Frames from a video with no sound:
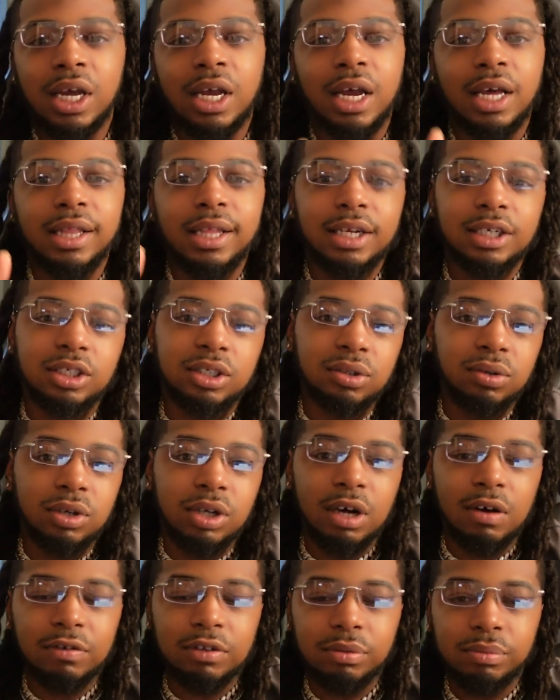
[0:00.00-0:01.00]
and that you
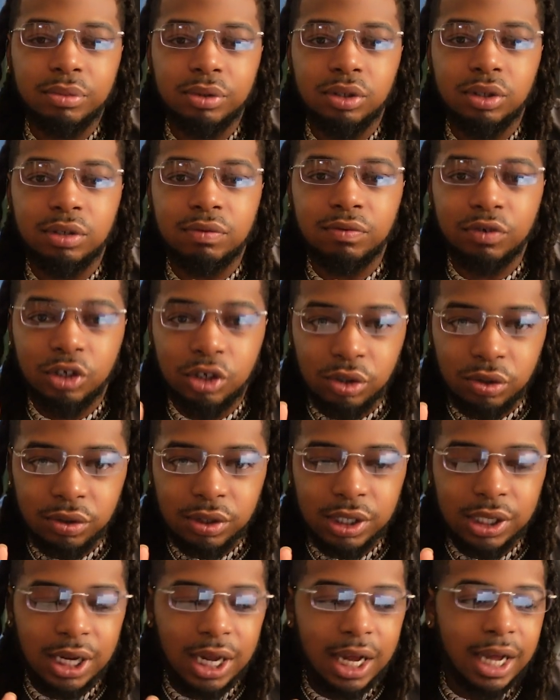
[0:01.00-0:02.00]
comfortable of
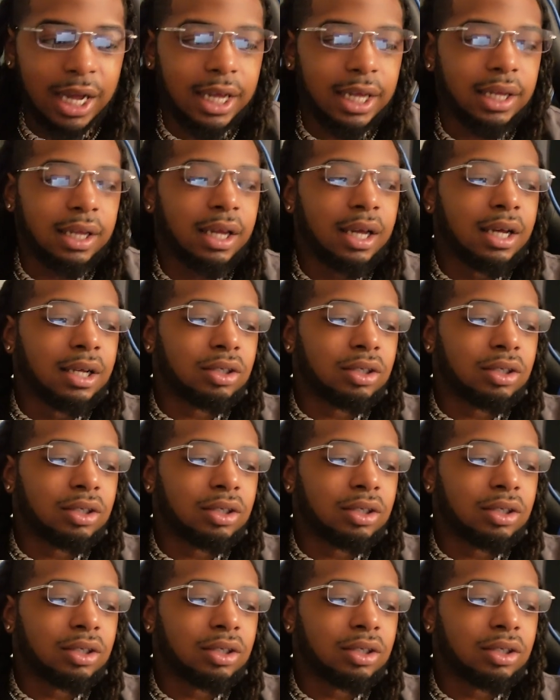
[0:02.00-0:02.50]
doing, all right?